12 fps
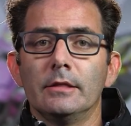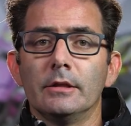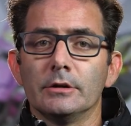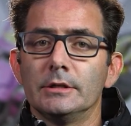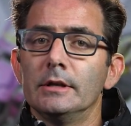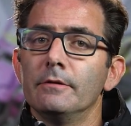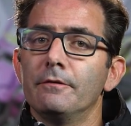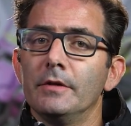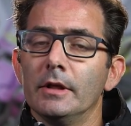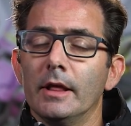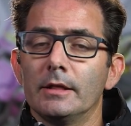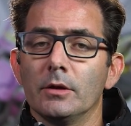there didn't
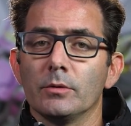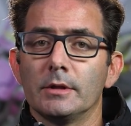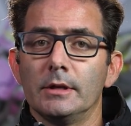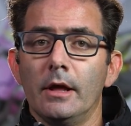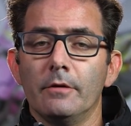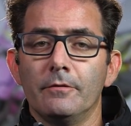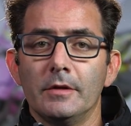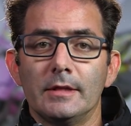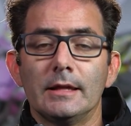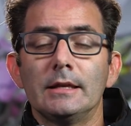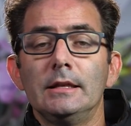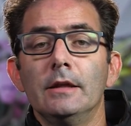feel like there was enough
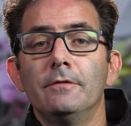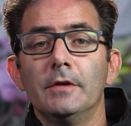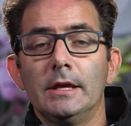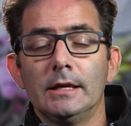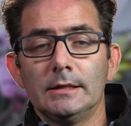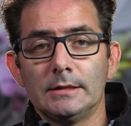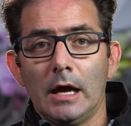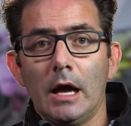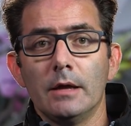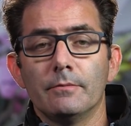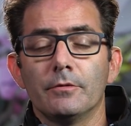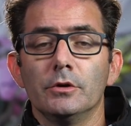significant
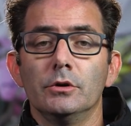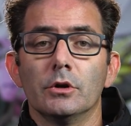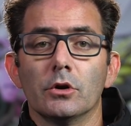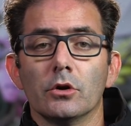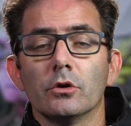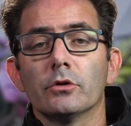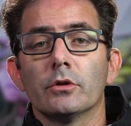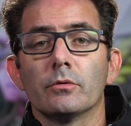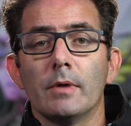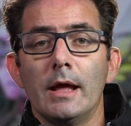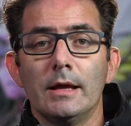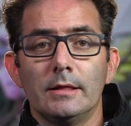time for you to earn the
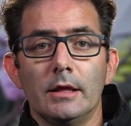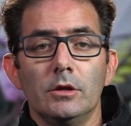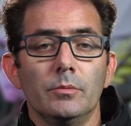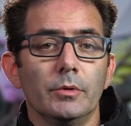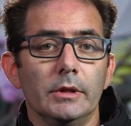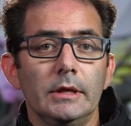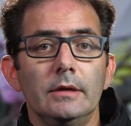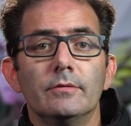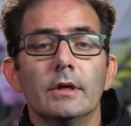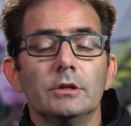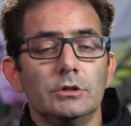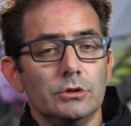rank that you believe
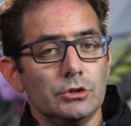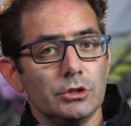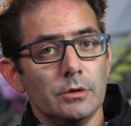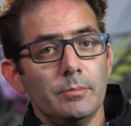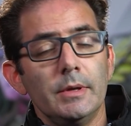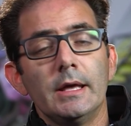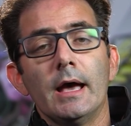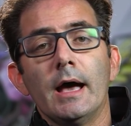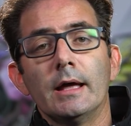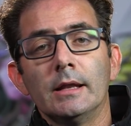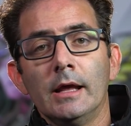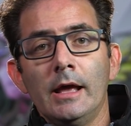that you should be
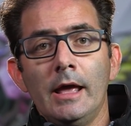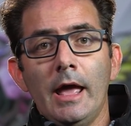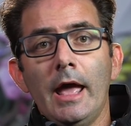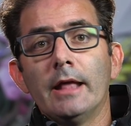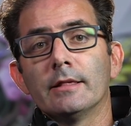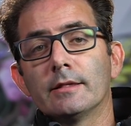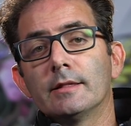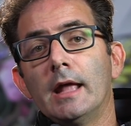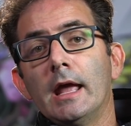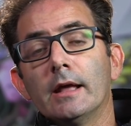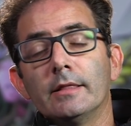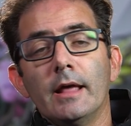at and
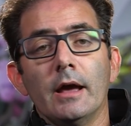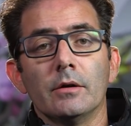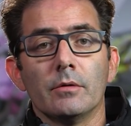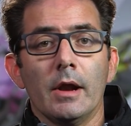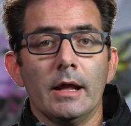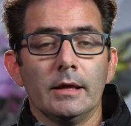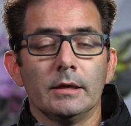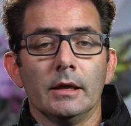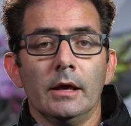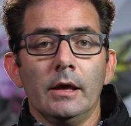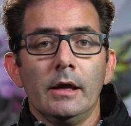stay at that rank.